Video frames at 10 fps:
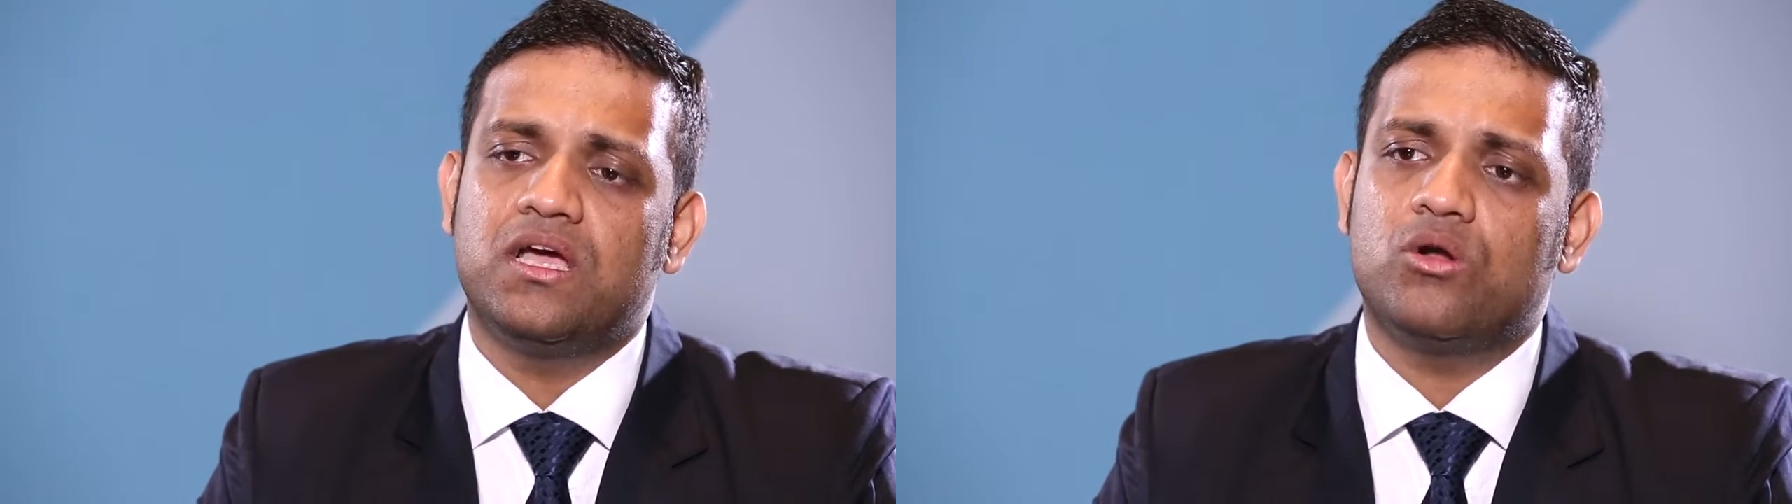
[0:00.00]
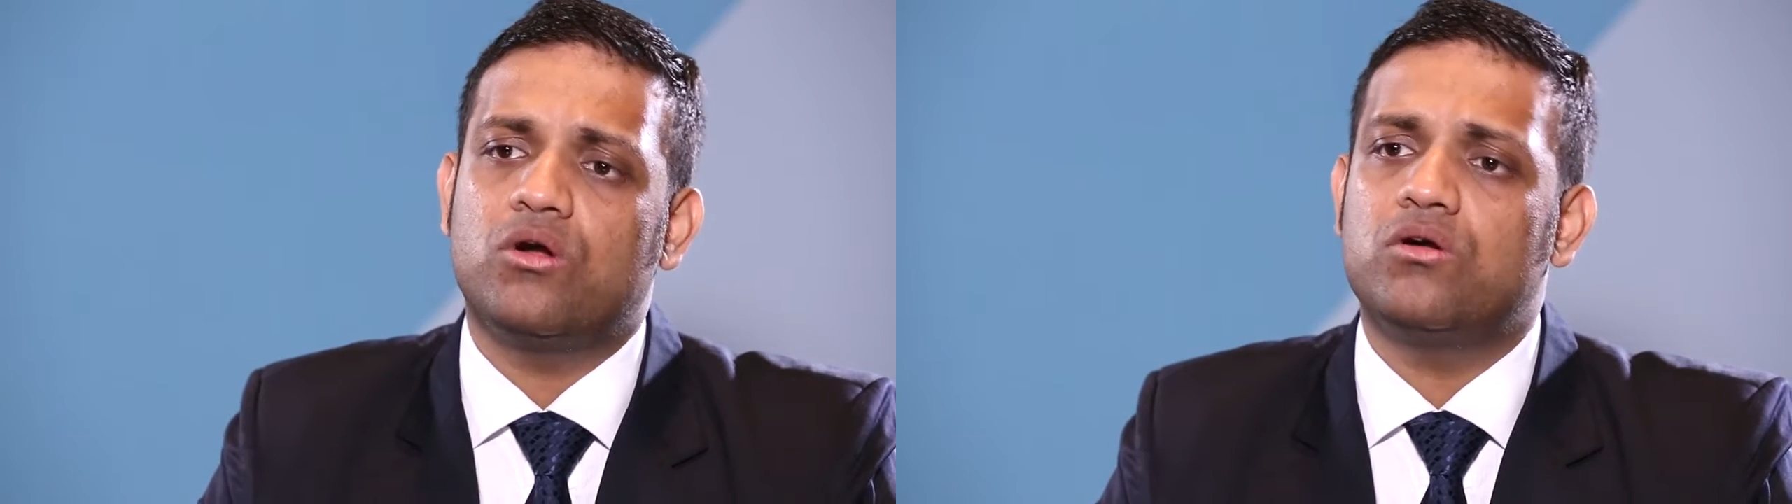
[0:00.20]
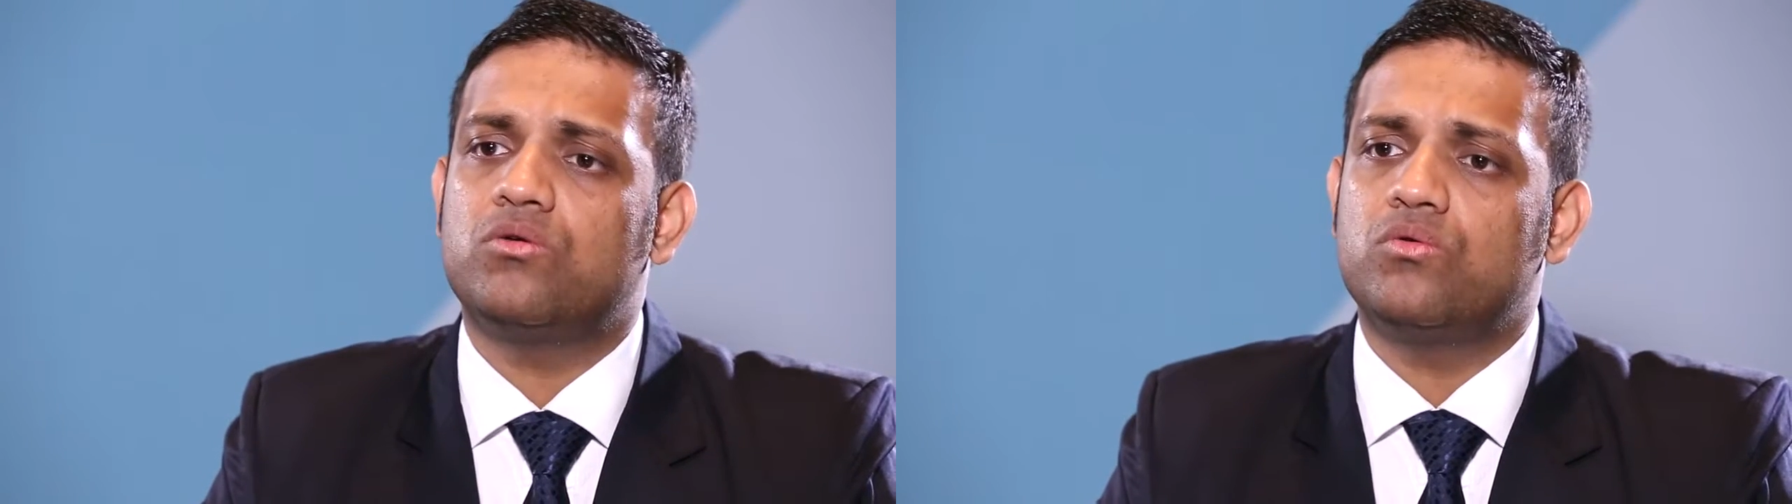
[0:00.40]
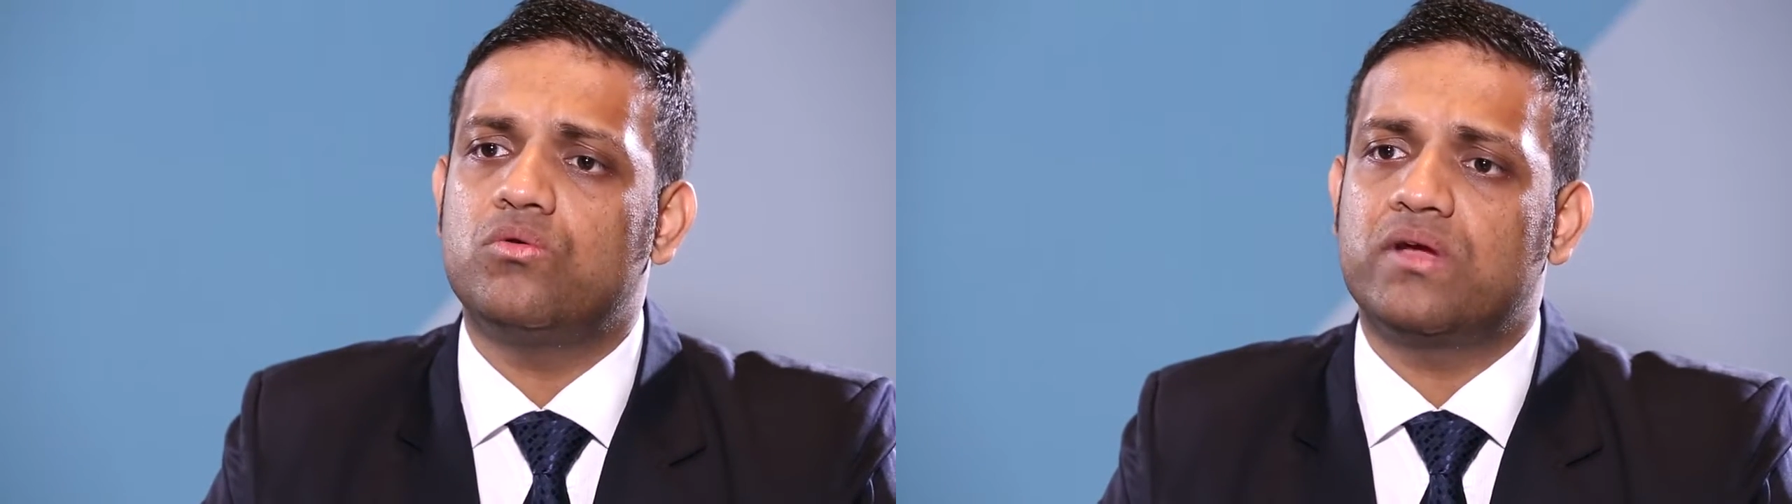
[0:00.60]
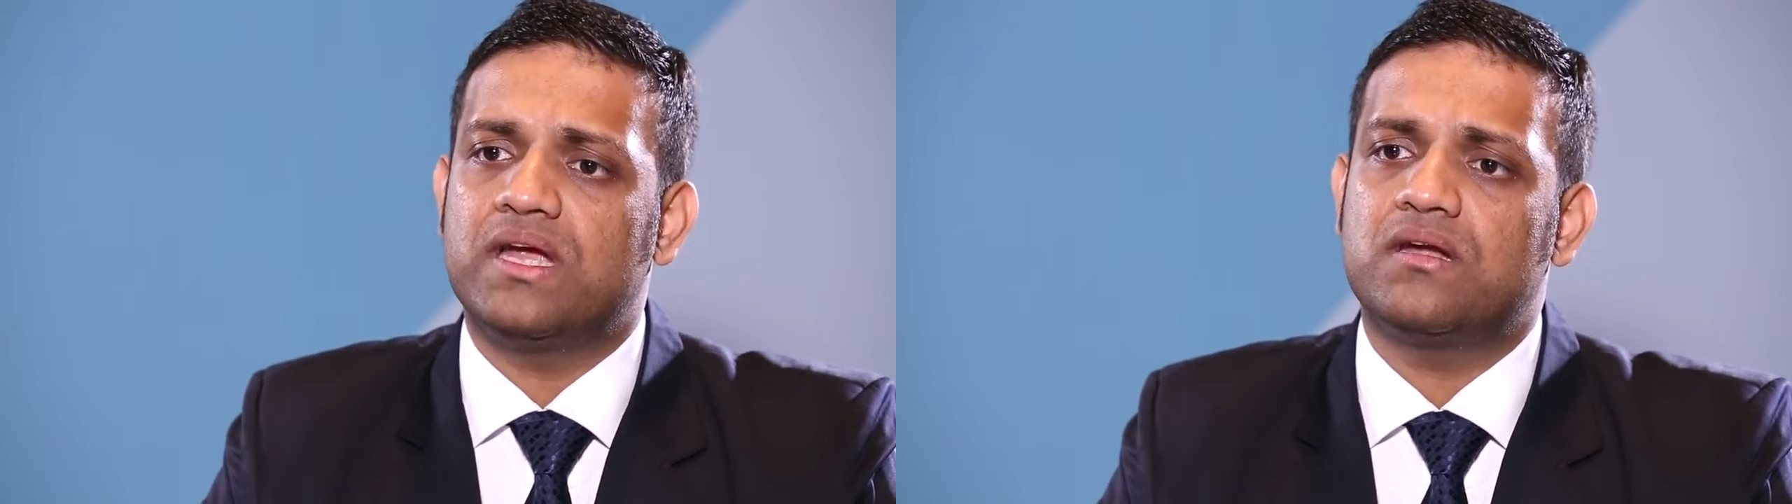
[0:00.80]
in order
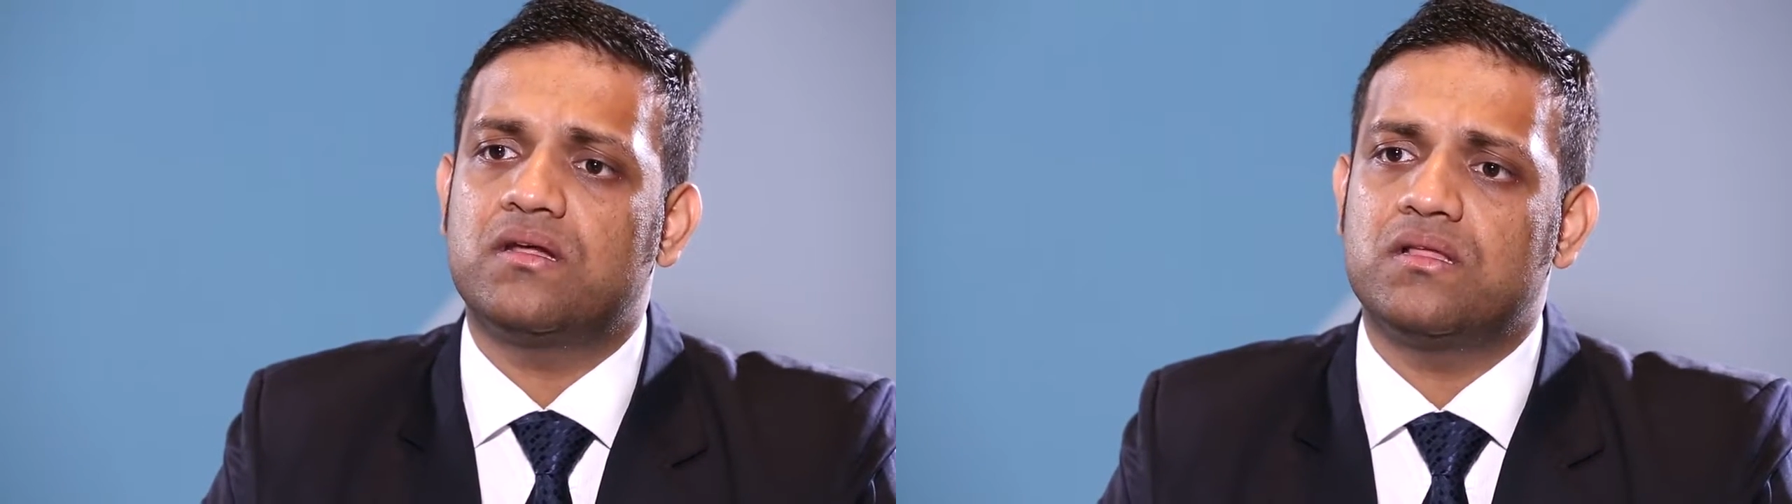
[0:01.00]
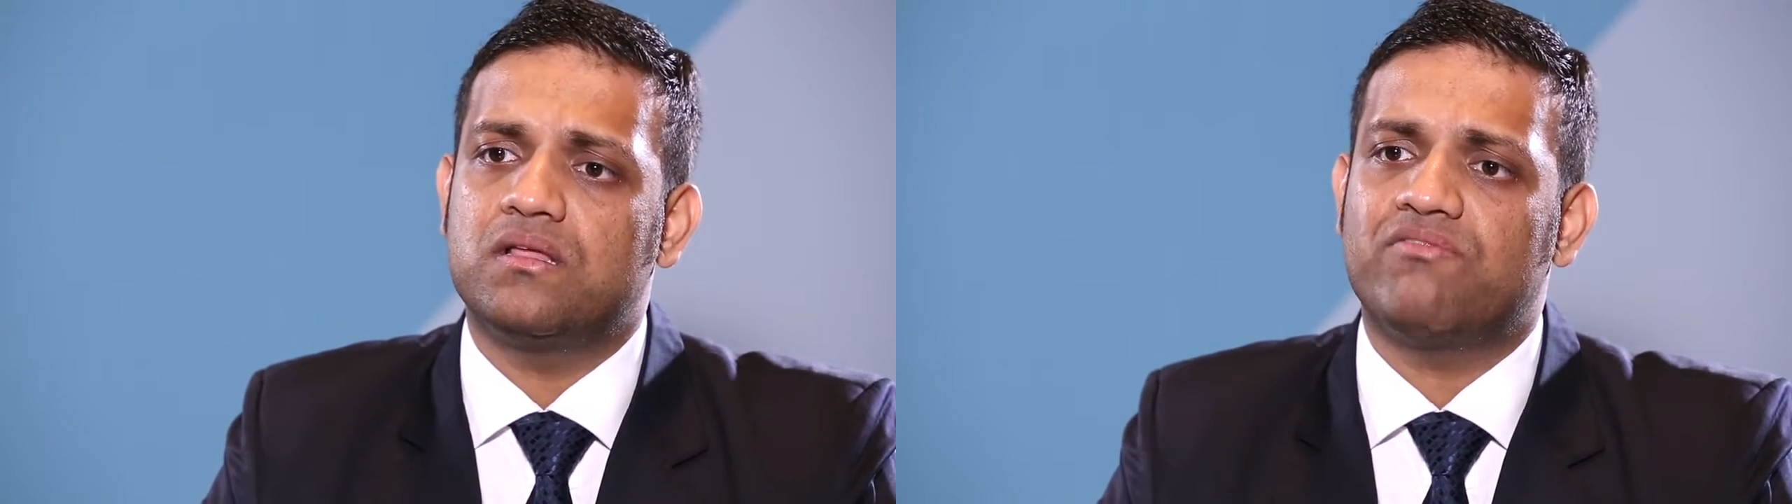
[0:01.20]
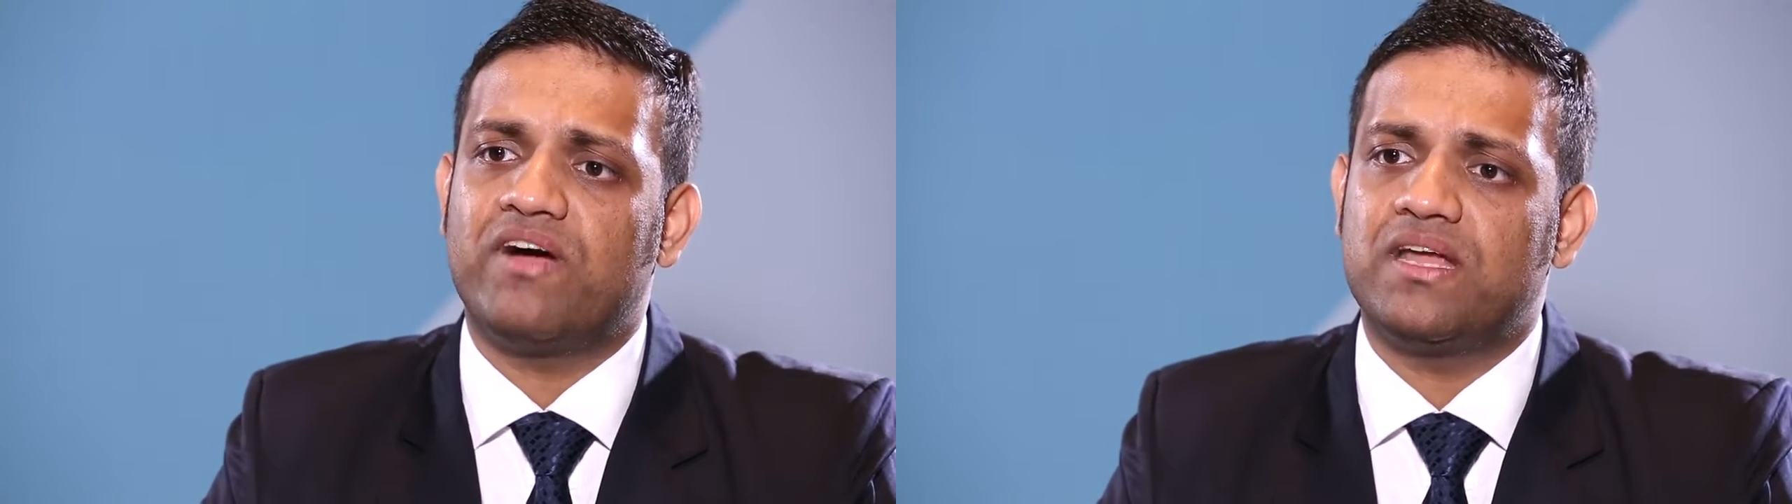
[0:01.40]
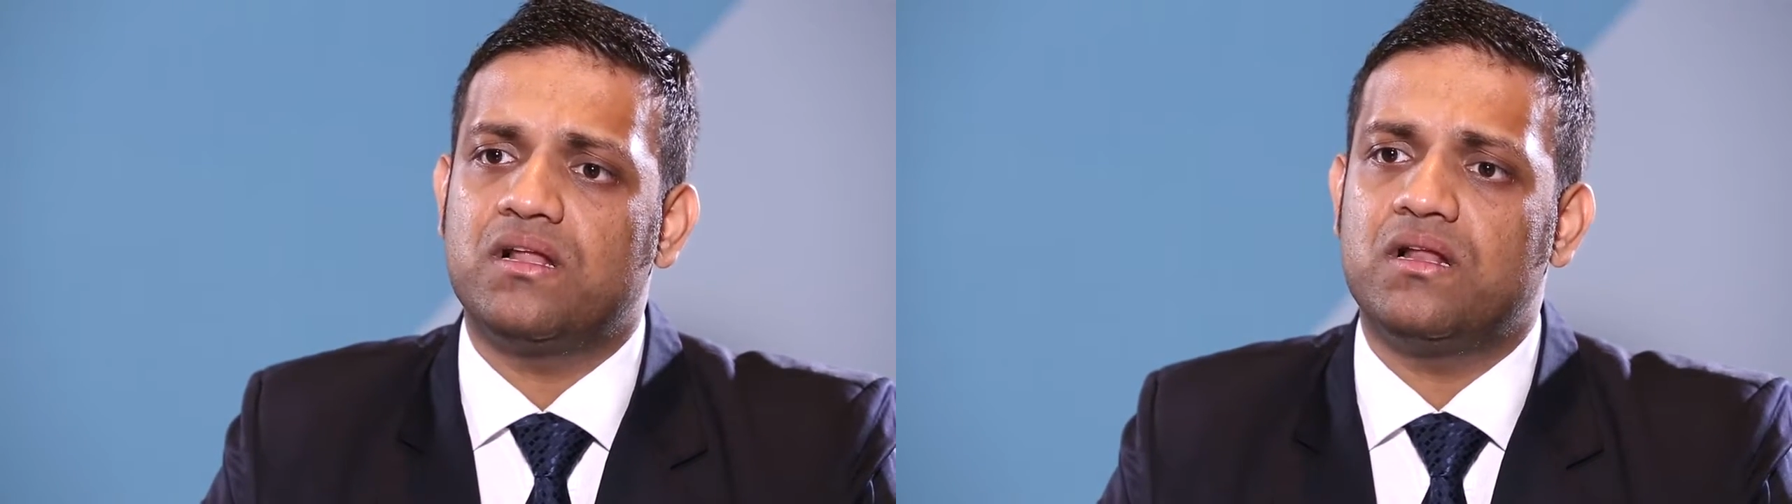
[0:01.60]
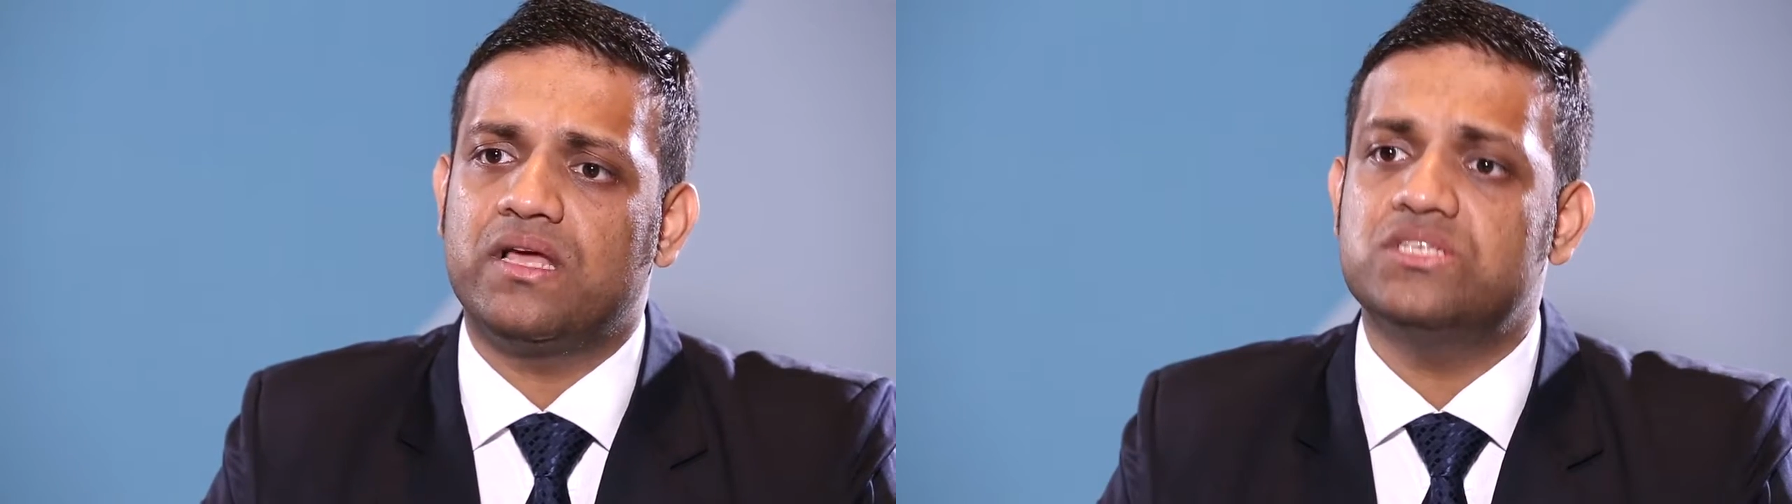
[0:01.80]
to get the final